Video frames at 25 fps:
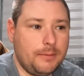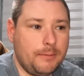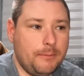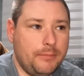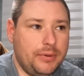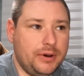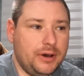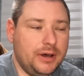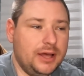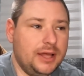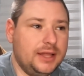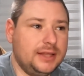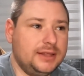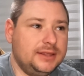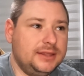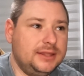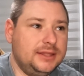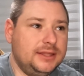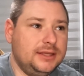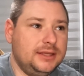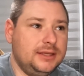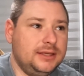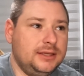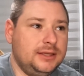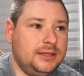But
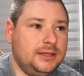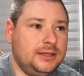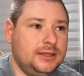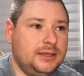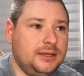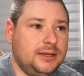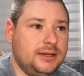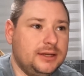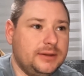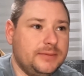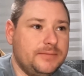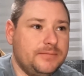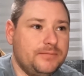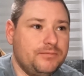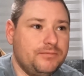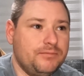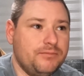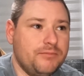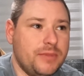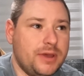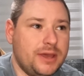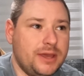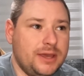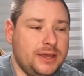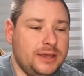the
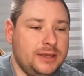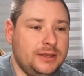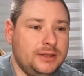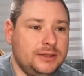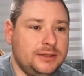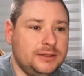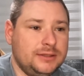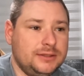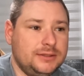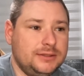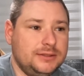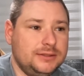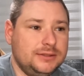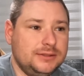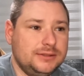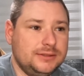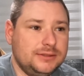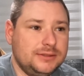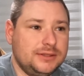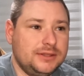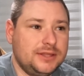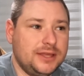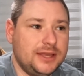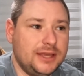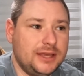main
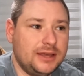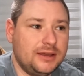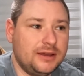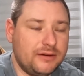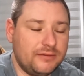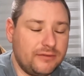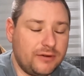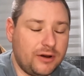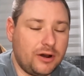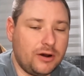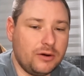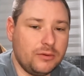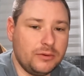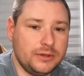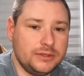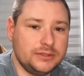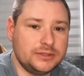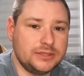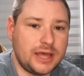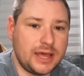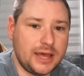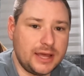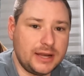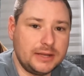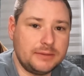thing I've
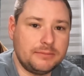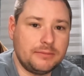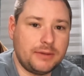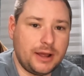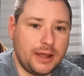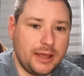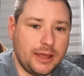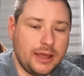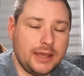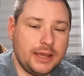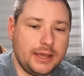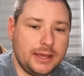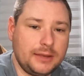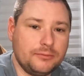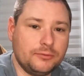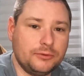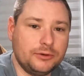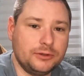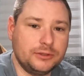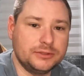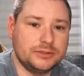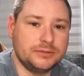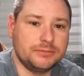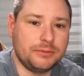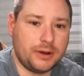always had in my hand
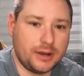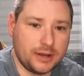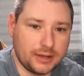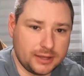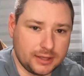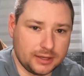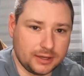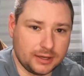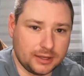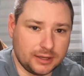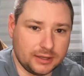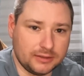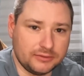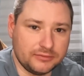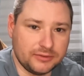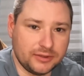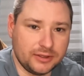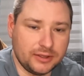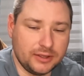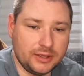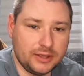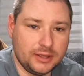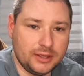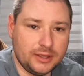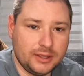was the pocket knife.
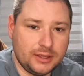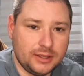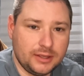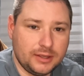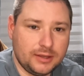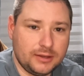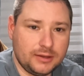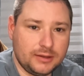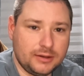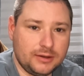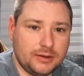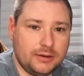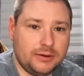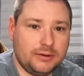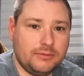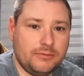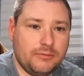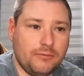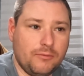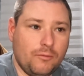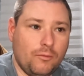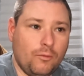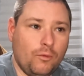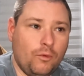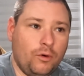
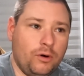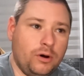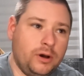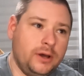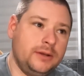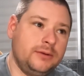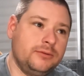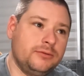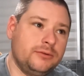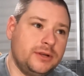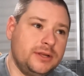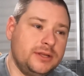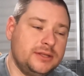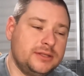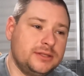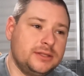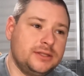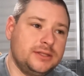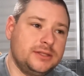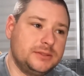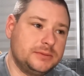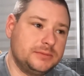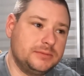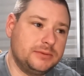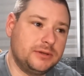One
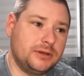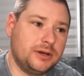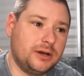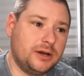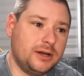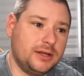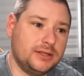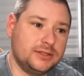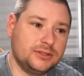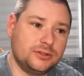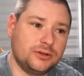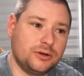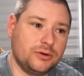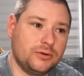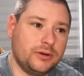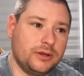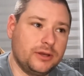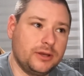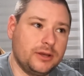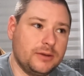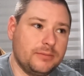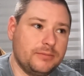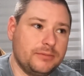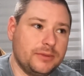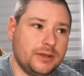reason is because
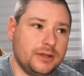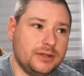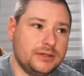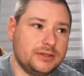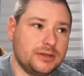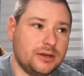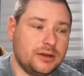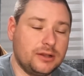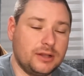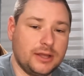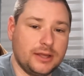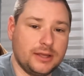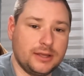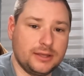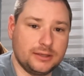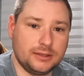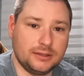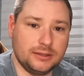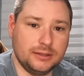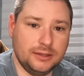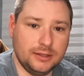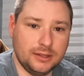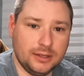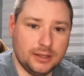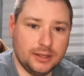growing up, that's all I
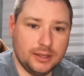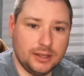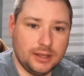could